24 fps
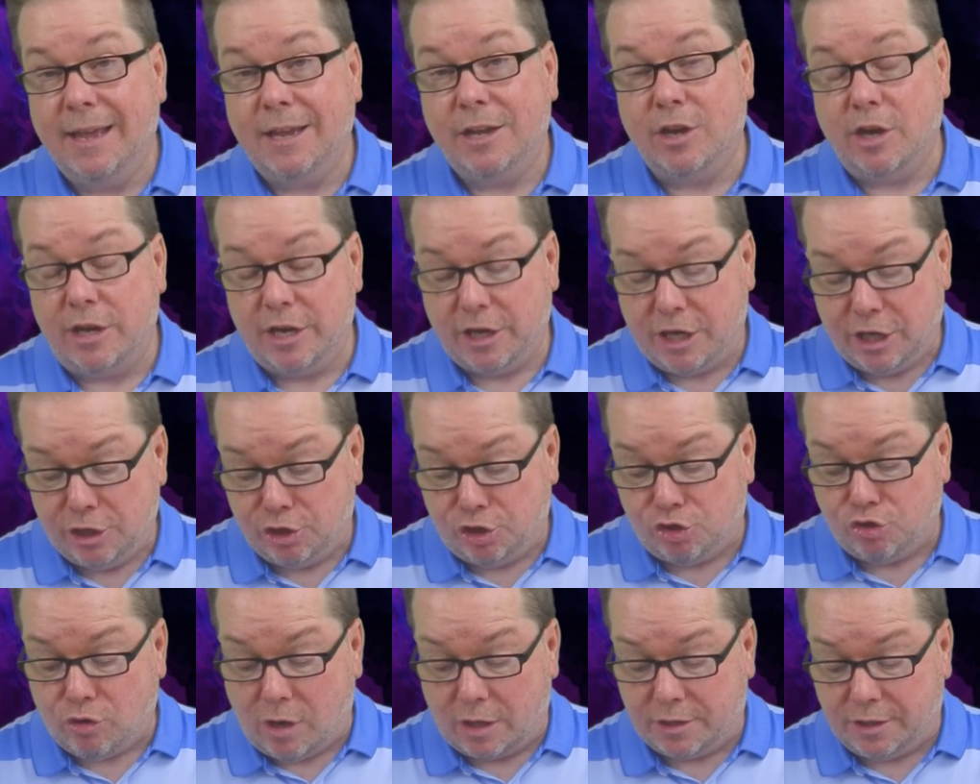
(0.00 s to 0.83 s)
going to
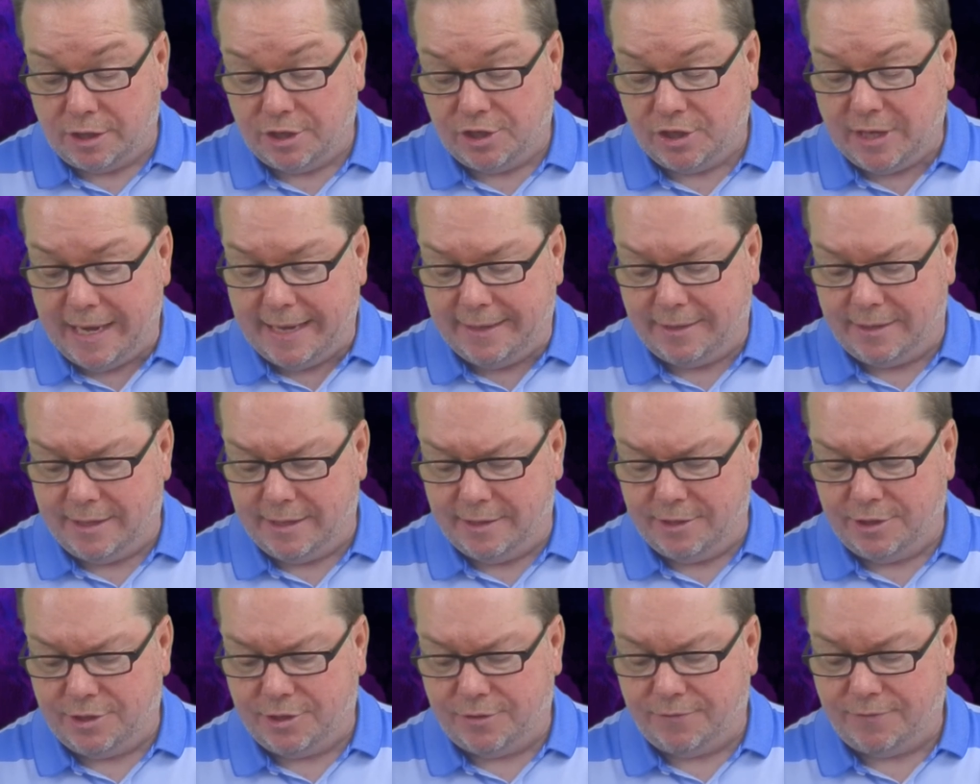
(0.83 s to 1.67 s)
construct a
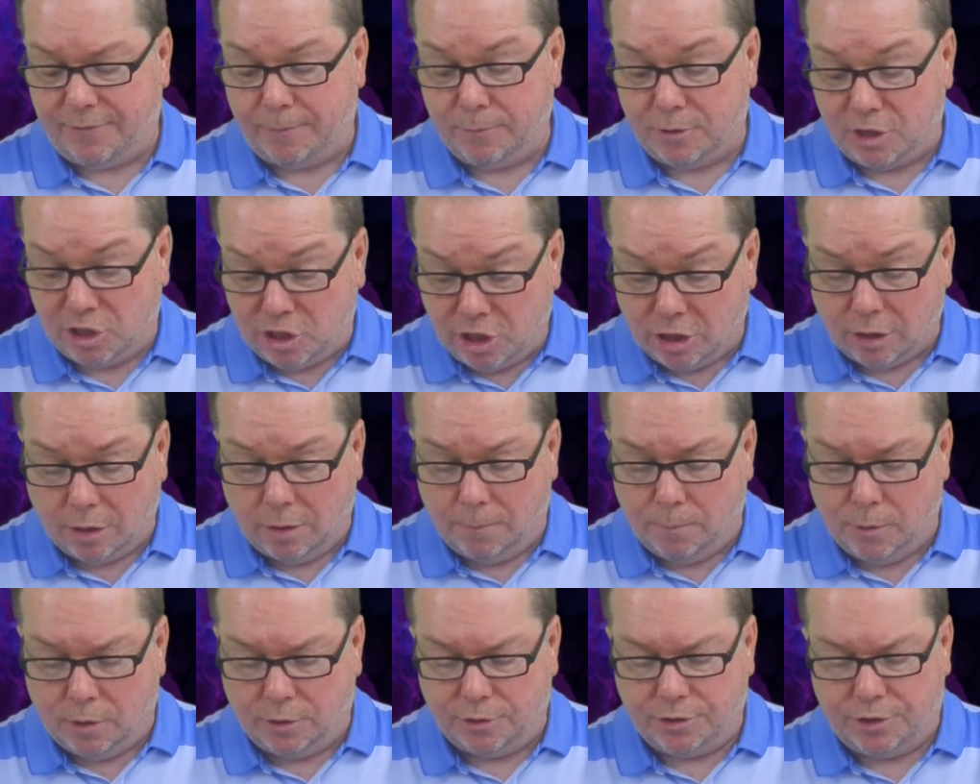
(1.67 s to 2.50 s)
sentence from
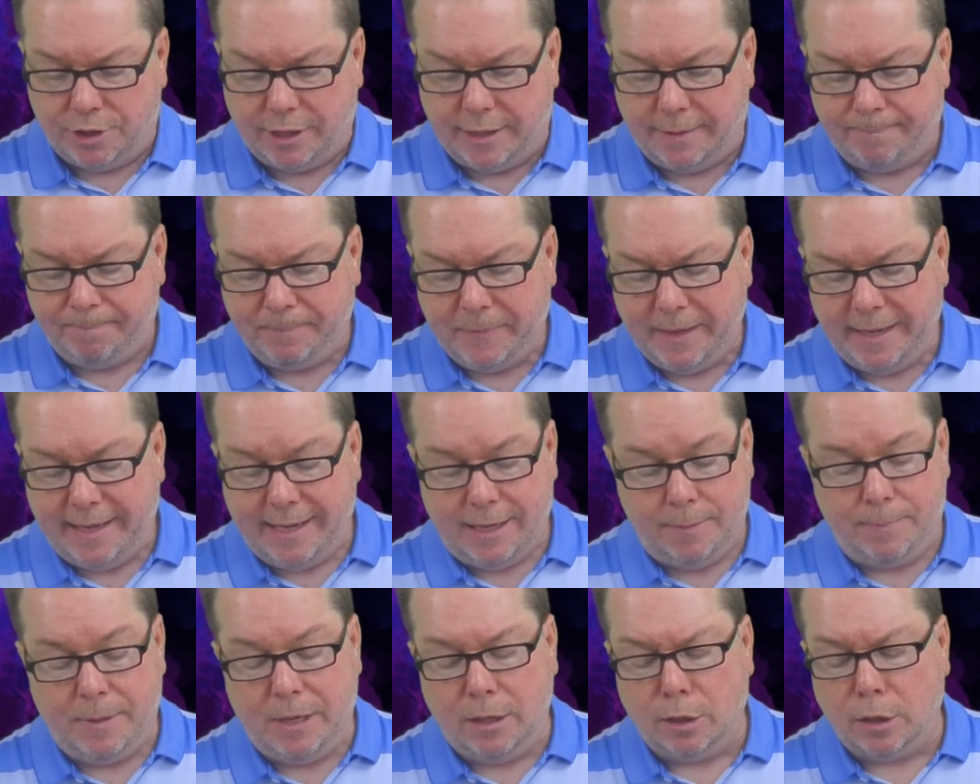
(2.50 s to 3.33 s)
syllables that it
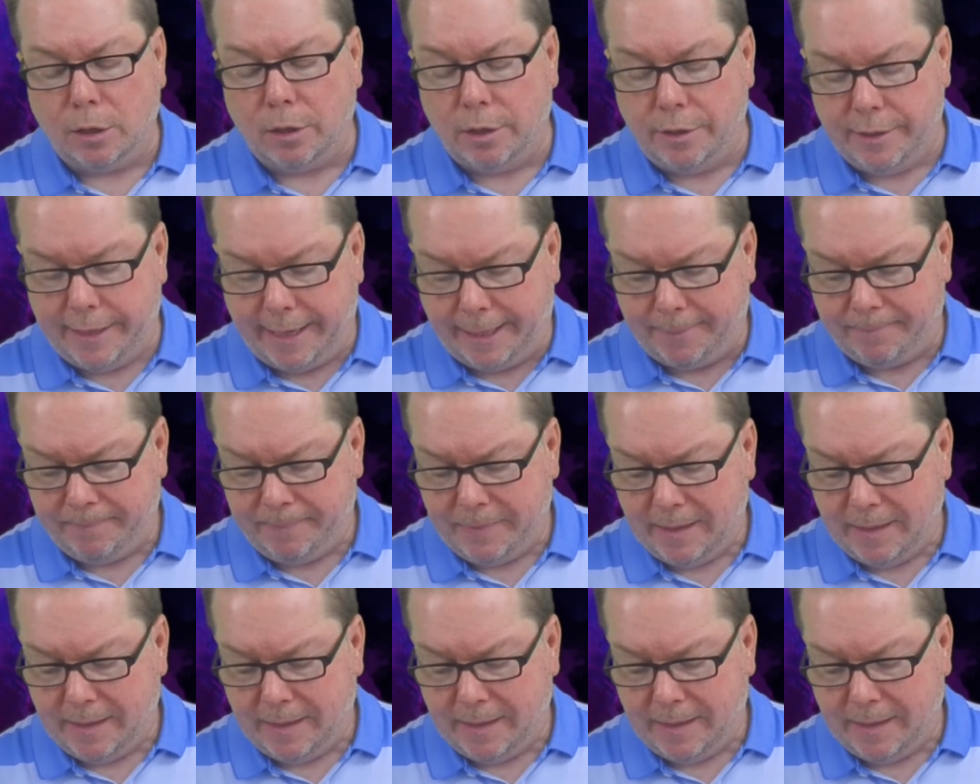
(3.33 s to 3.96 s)
had been learning.